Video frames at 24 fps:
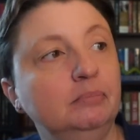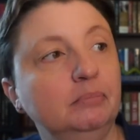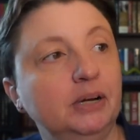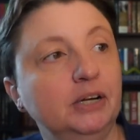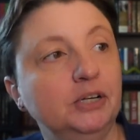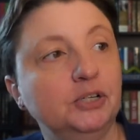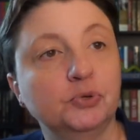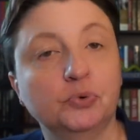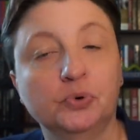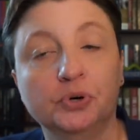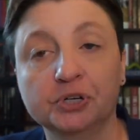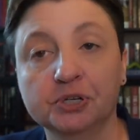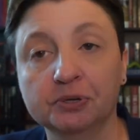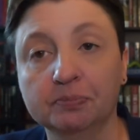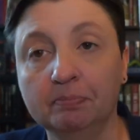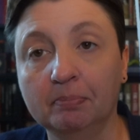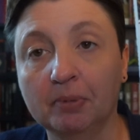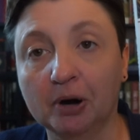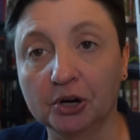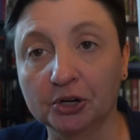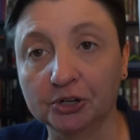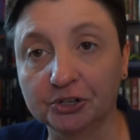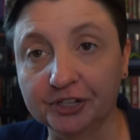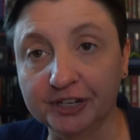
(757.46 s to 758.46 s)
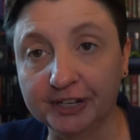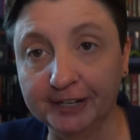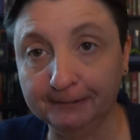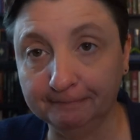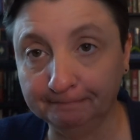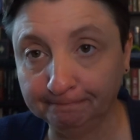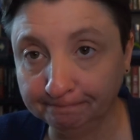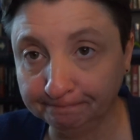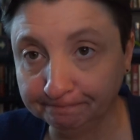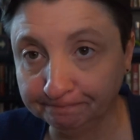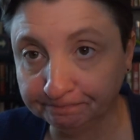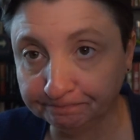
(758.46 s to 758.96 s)
by George Marsden.
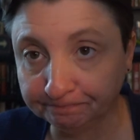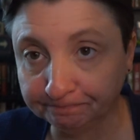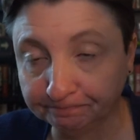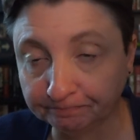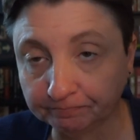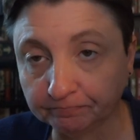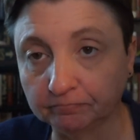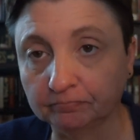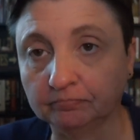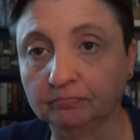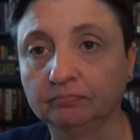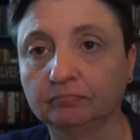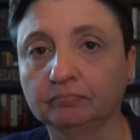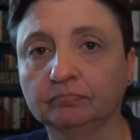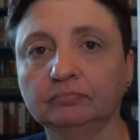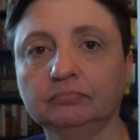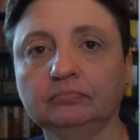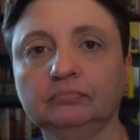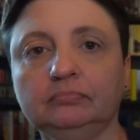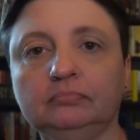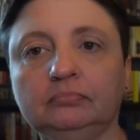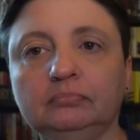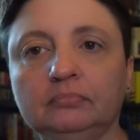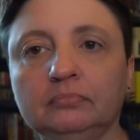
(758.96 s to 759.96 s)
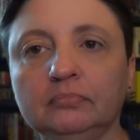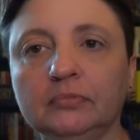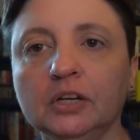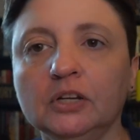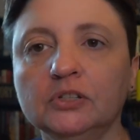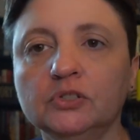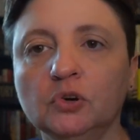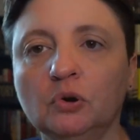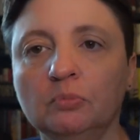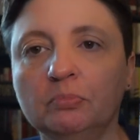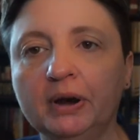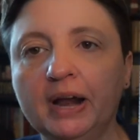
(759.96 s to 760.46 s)

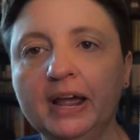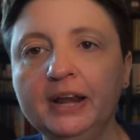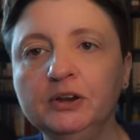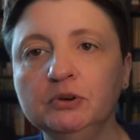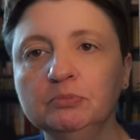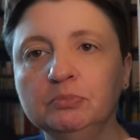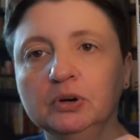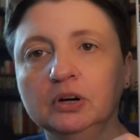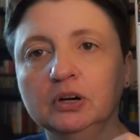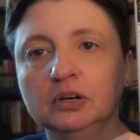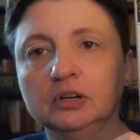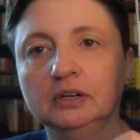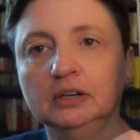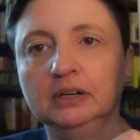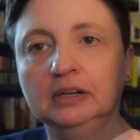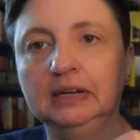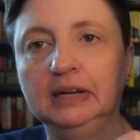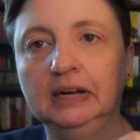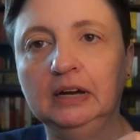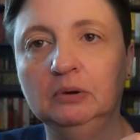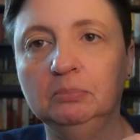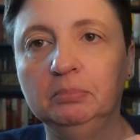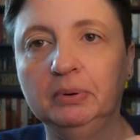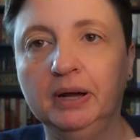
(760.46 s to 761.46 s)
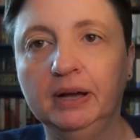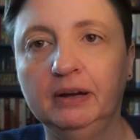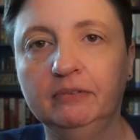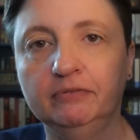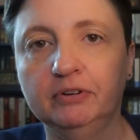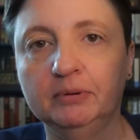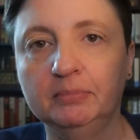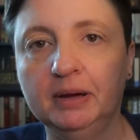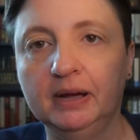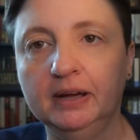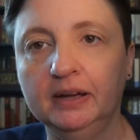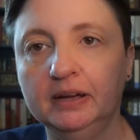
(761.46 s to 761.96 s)
So a brand new book out by,
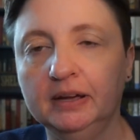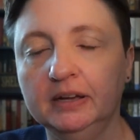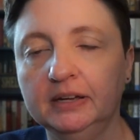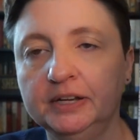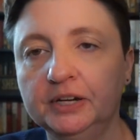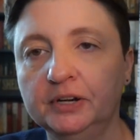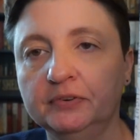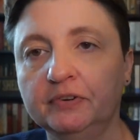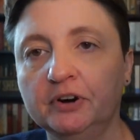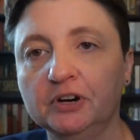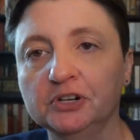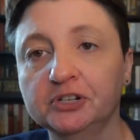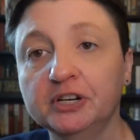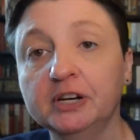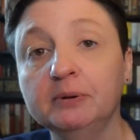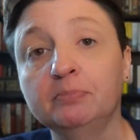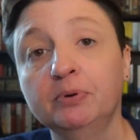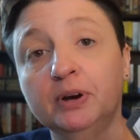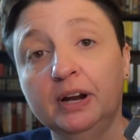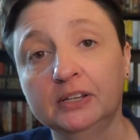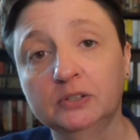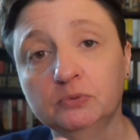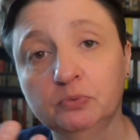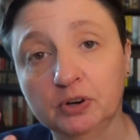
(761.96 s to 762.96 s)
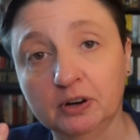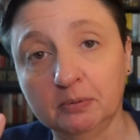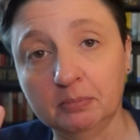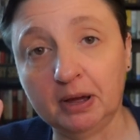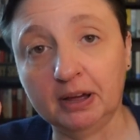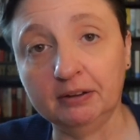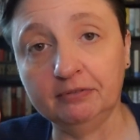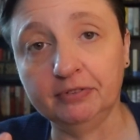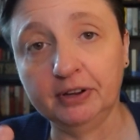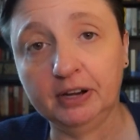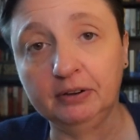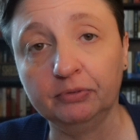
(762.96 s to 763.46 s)
from uh, InterVarsity Press, one of
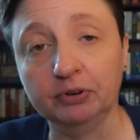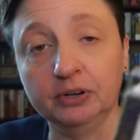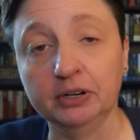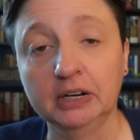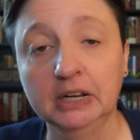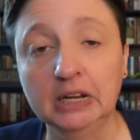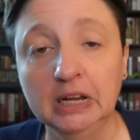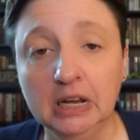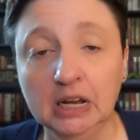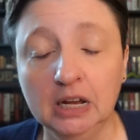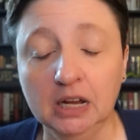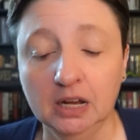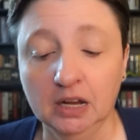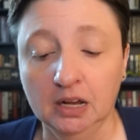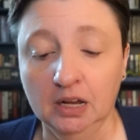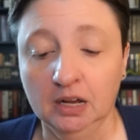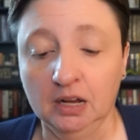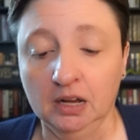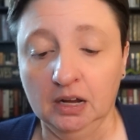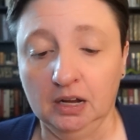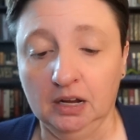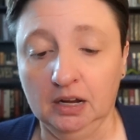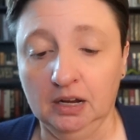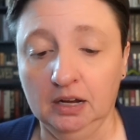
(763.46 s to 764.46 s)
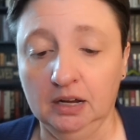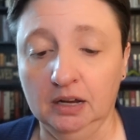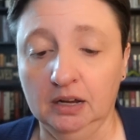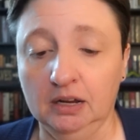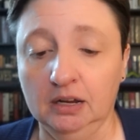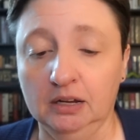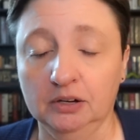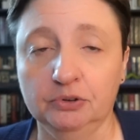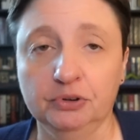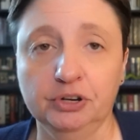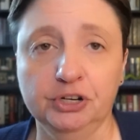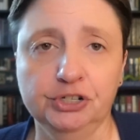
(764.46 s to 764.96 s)
my favorite
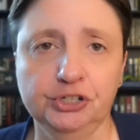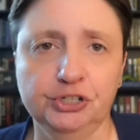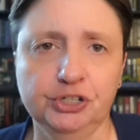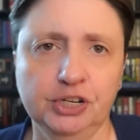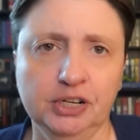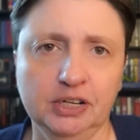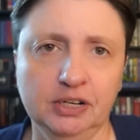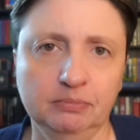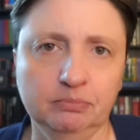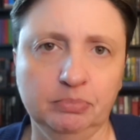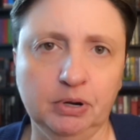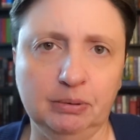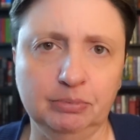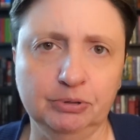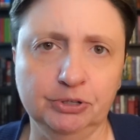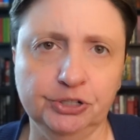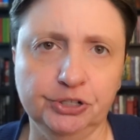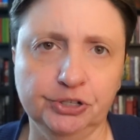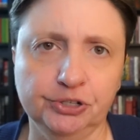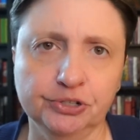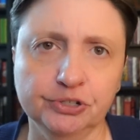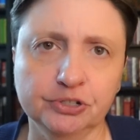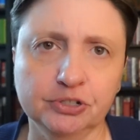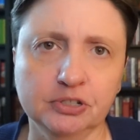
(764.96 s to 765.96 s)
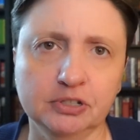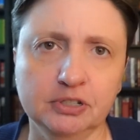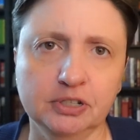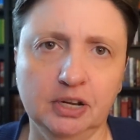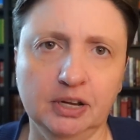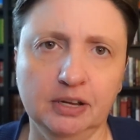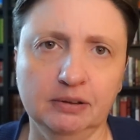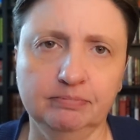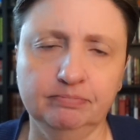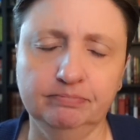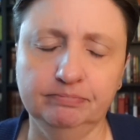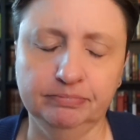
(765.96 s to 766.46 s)
uh, Christian publishers.
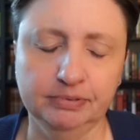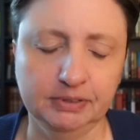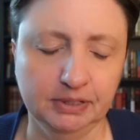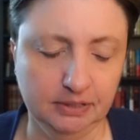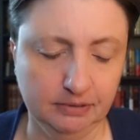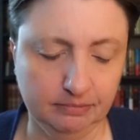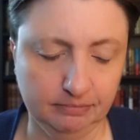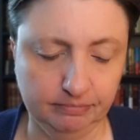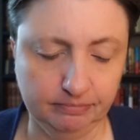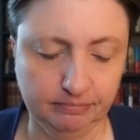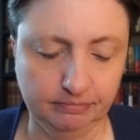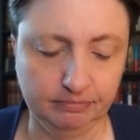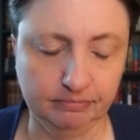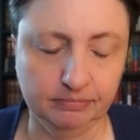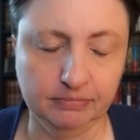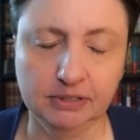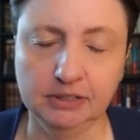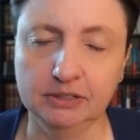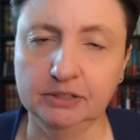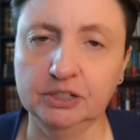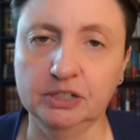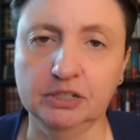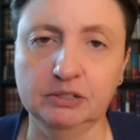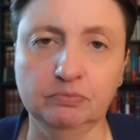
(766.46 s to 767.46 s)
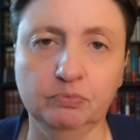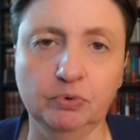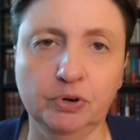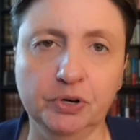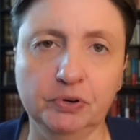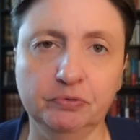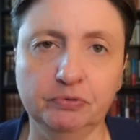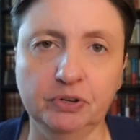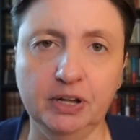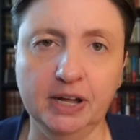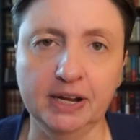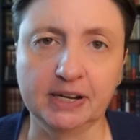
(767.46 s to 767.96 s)
Uh, uh just
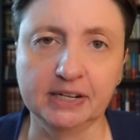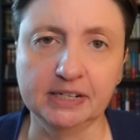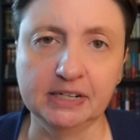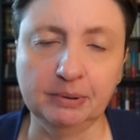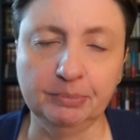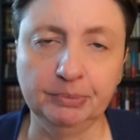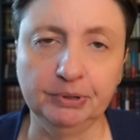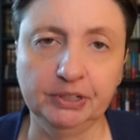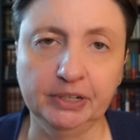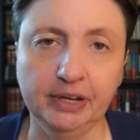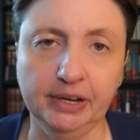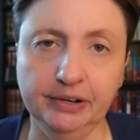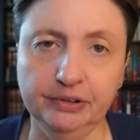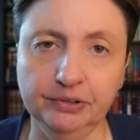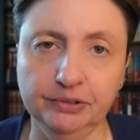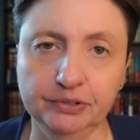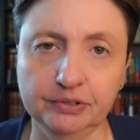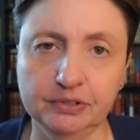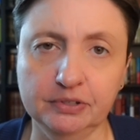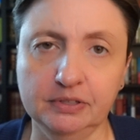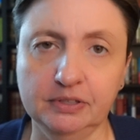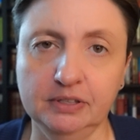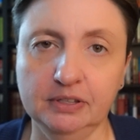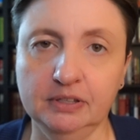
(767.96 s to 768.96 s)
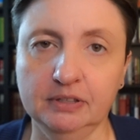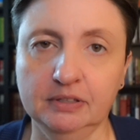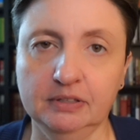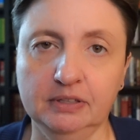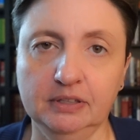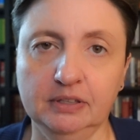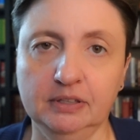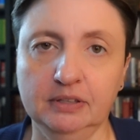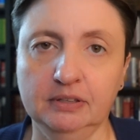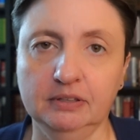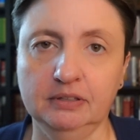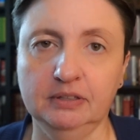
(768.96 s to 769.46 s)
wonderful academic titles, the,
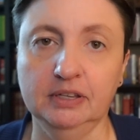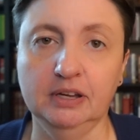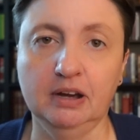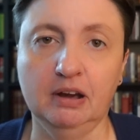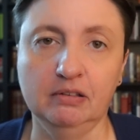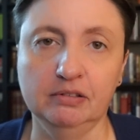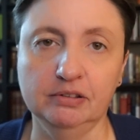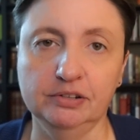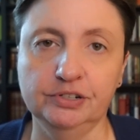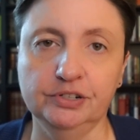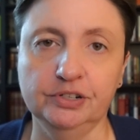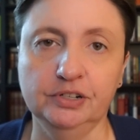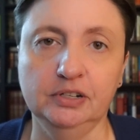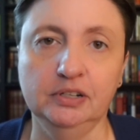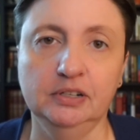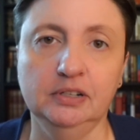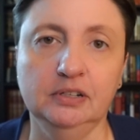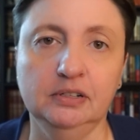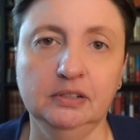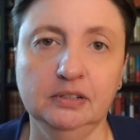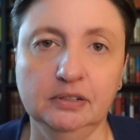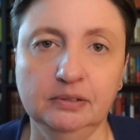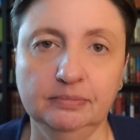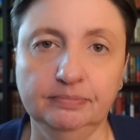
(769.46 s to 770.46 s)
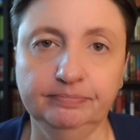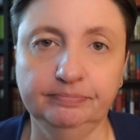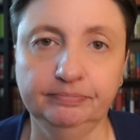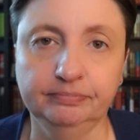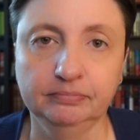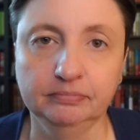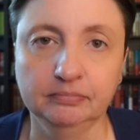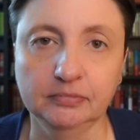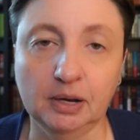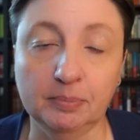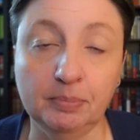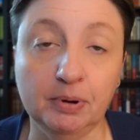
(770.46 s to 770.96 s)
the, theology,
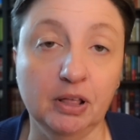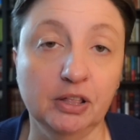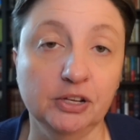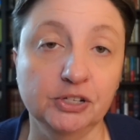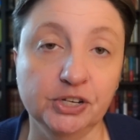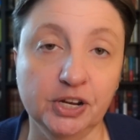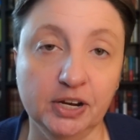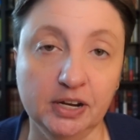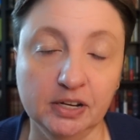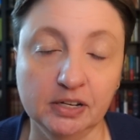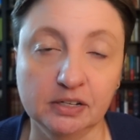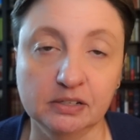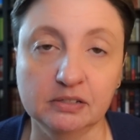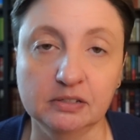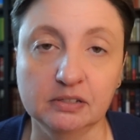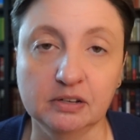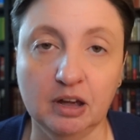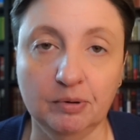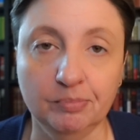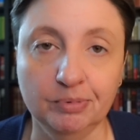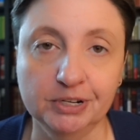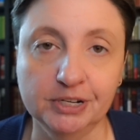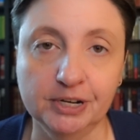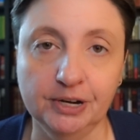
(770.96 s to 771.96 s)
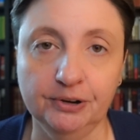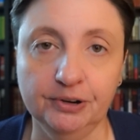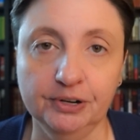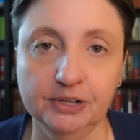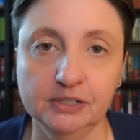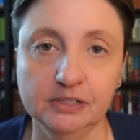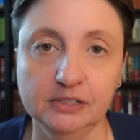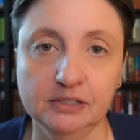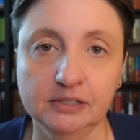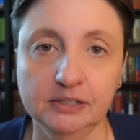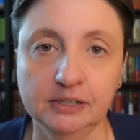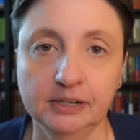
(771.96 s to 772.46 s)
apologetics,
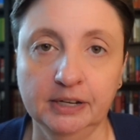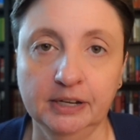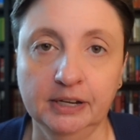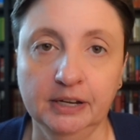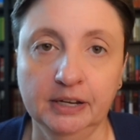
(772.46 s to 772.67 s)
commentaries,